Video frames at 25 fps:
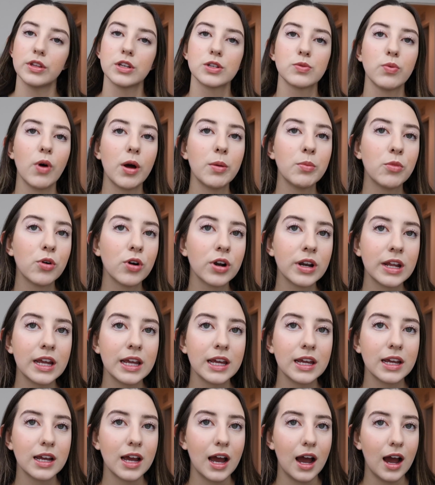This one
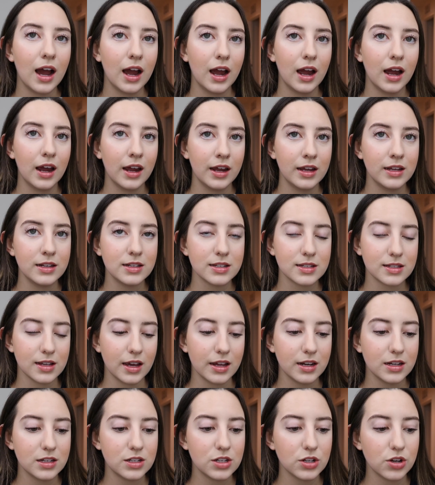morning I
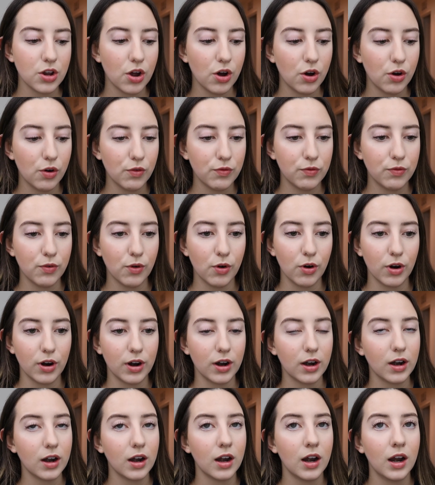decided to go
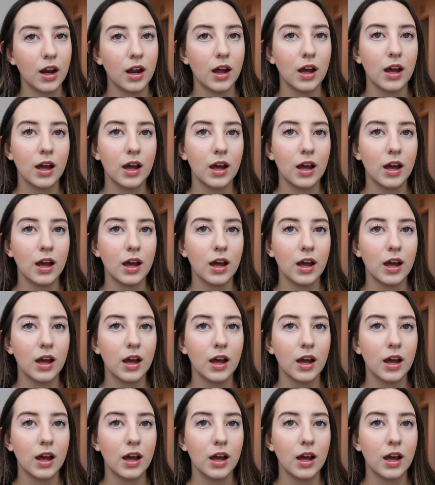for